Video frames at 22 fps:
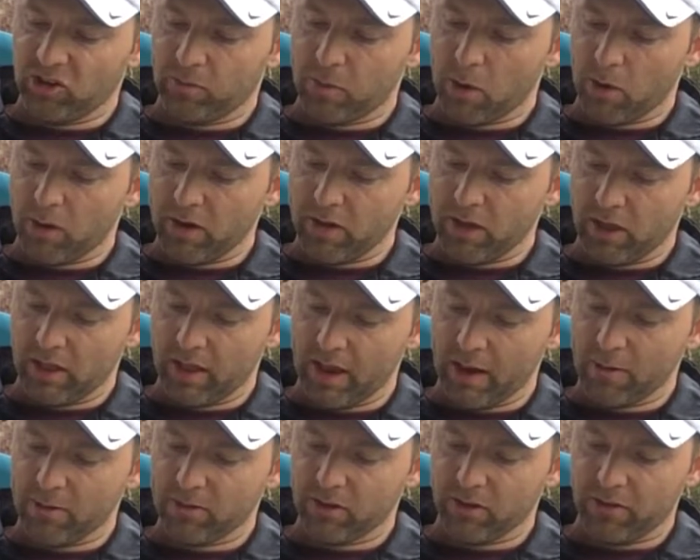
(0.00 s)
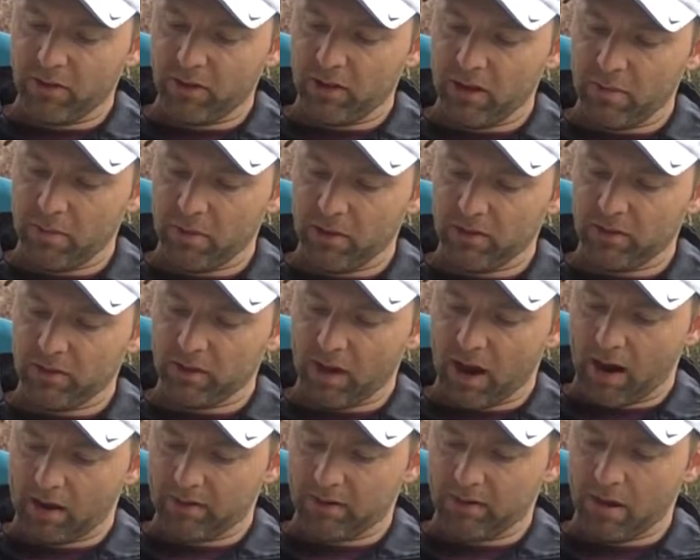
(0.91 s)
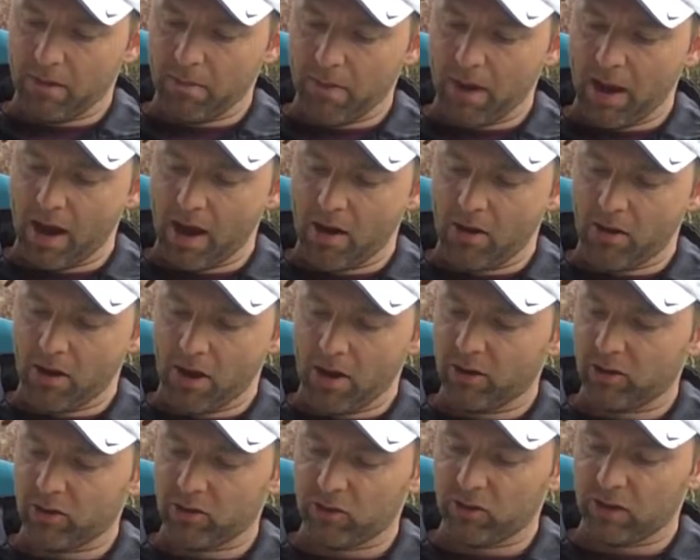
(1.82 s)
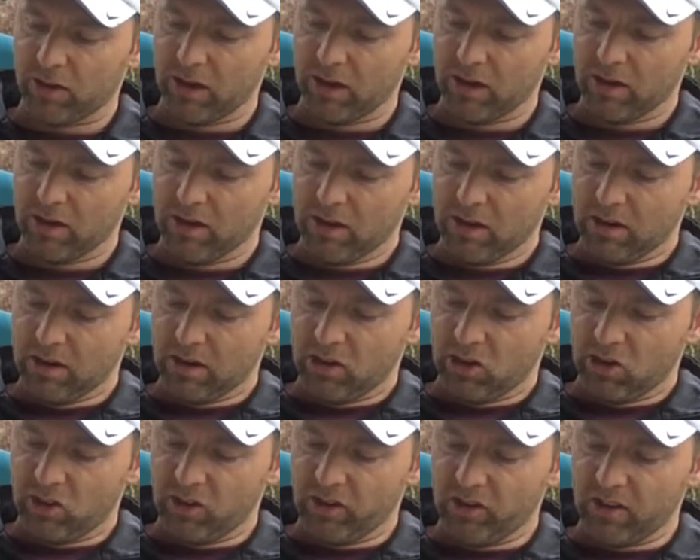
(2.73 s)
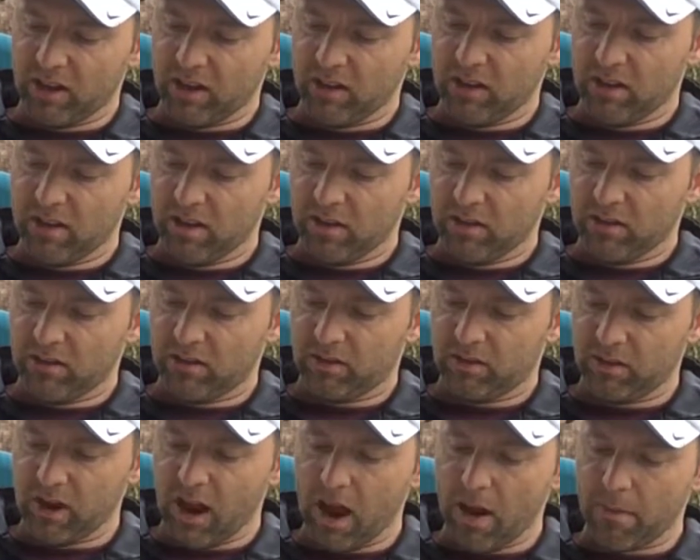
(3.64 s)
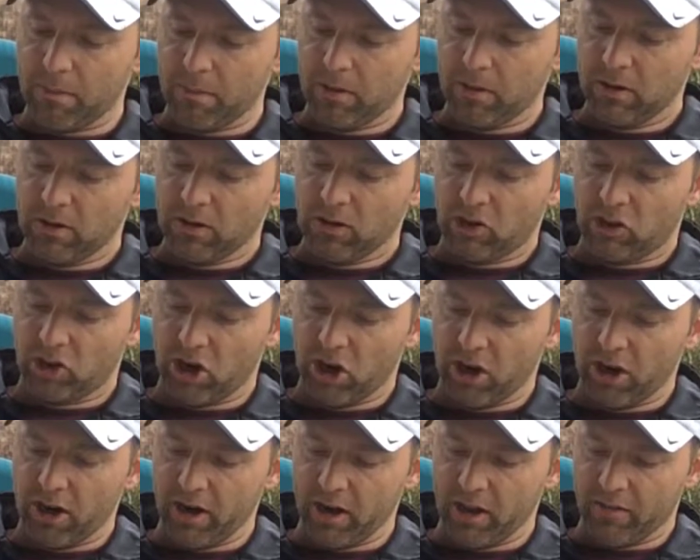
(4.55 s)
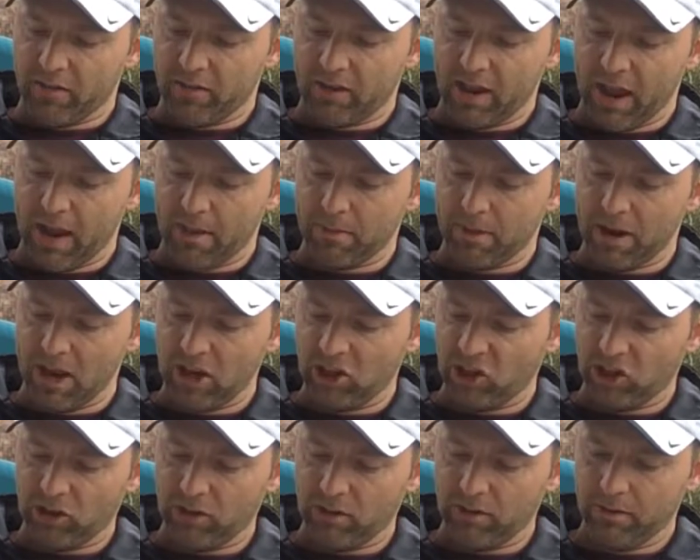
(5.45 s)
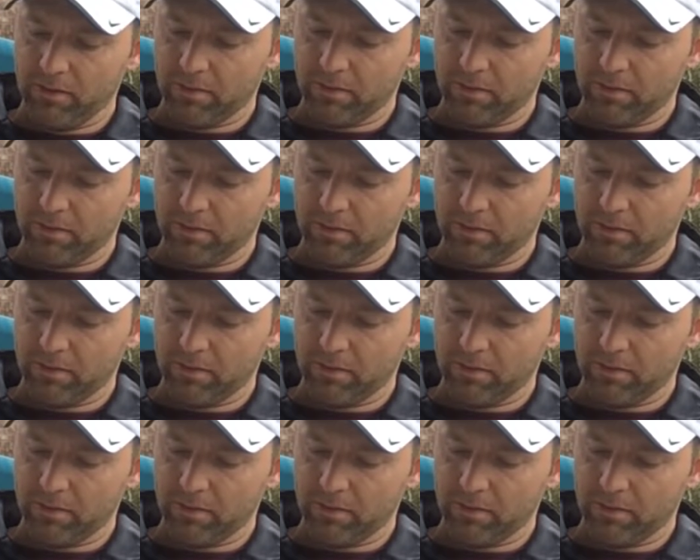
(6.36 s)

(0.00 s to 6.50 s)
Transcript: spoke in the language of Olympus, I somehow understood it. She said, Stop, chariot of damnation.